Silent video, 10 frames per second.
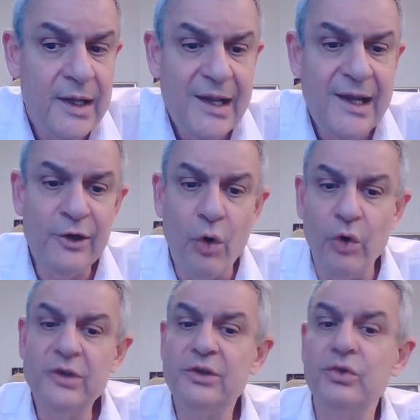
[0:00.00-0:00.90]
in
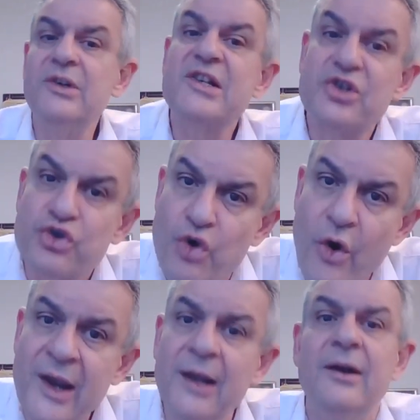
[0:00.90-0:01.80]
order to
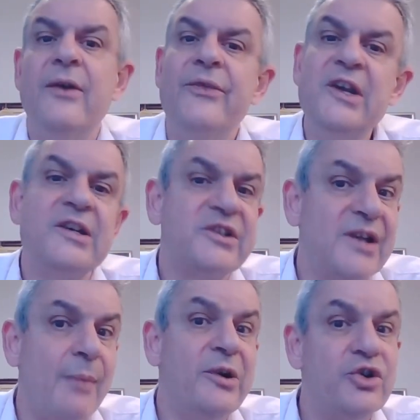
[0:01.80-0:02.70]
destroy the
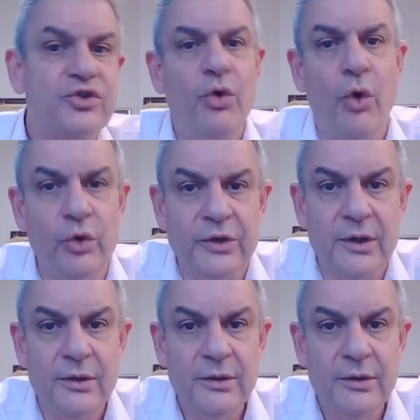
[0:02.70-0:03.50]
established order.